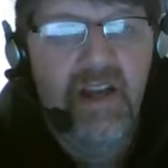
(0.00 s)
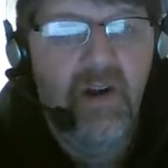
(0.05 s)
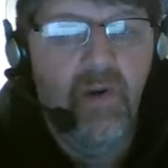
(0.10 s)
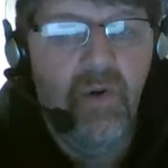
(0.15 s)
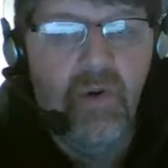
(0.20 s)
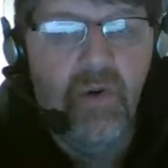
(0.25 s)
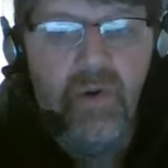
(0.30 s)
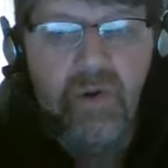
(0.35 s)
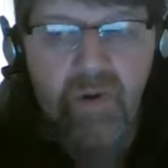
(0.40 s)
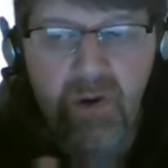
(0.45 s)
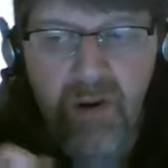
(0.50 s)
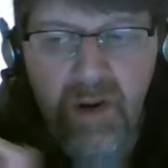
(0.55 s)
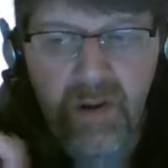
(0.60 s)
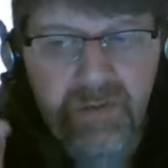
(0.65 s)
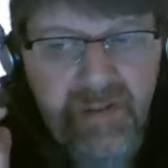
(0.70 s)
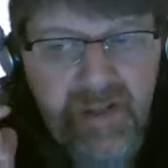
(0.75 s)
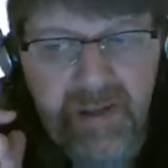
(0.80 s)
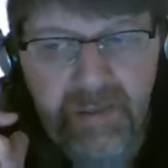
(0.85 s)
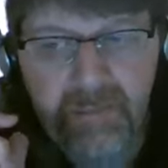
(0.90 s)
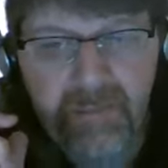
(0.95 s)
or the
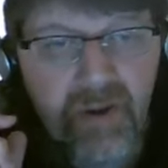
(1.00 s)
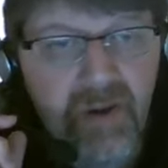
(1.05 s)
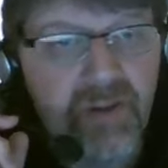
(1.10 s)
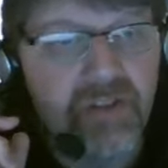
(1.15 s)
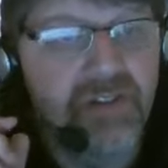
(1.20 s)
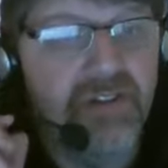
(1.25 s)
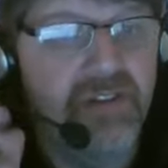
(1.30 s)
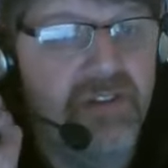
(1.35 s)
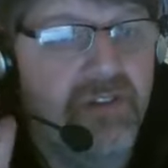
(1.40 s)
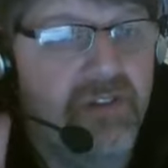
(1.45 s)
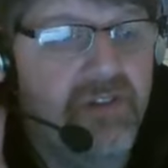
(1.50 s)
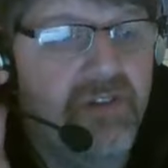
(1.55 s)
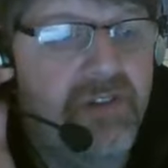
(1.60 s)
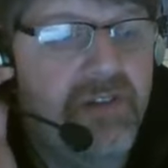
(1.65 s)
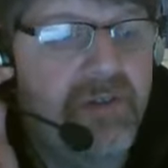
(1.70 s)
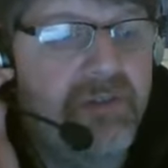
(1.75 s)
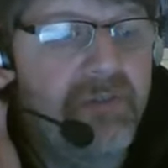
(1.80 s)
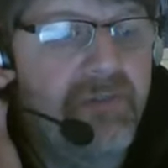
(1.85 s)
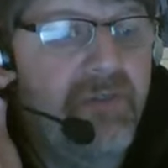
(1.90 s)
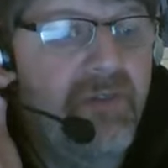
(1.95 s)
same persons or
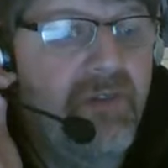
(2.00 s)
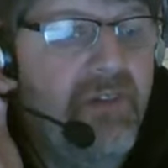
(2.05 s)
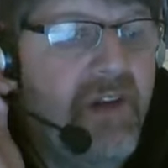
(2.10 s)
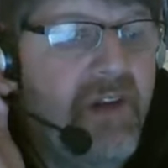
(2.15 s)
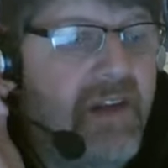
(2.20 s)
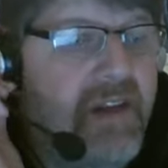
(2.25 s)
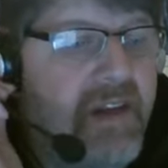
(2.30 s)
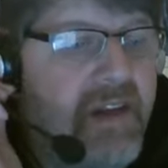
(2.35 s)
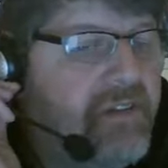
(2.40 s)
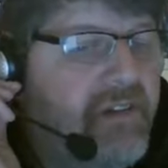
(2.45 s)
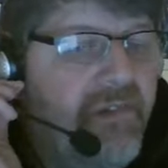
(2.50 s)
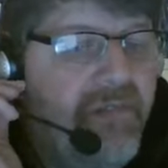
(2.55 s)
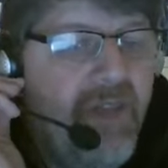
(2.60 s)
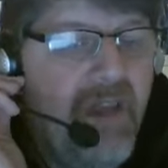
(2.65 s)
same things.